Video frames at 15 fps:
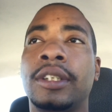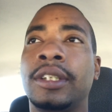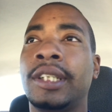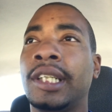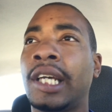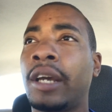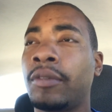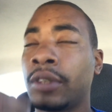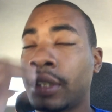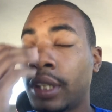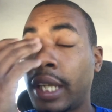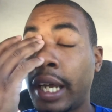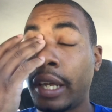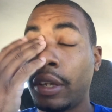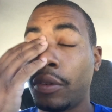It did have a
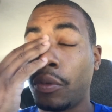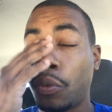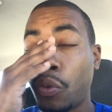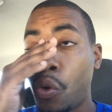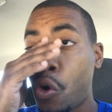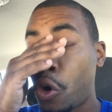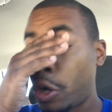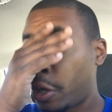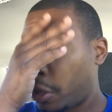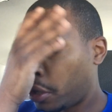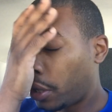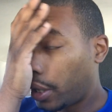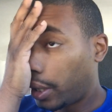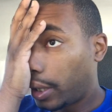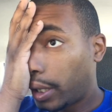light roar,
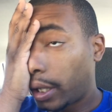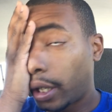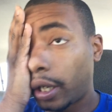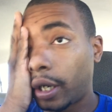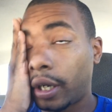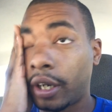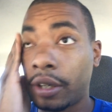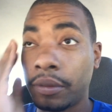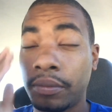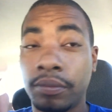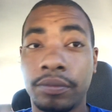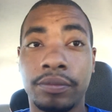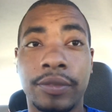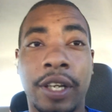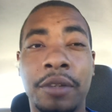but
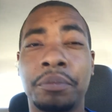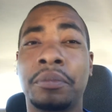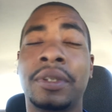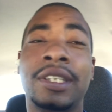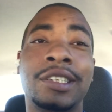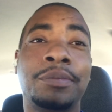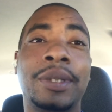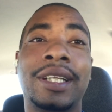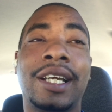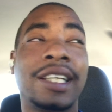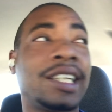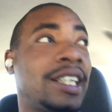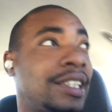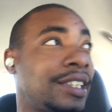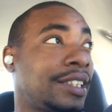it's been like
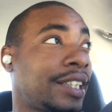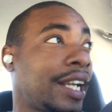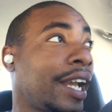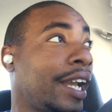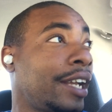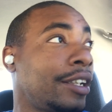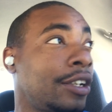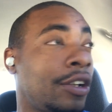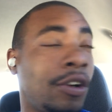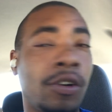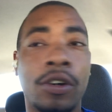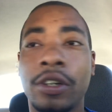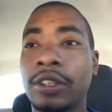that since I had the car.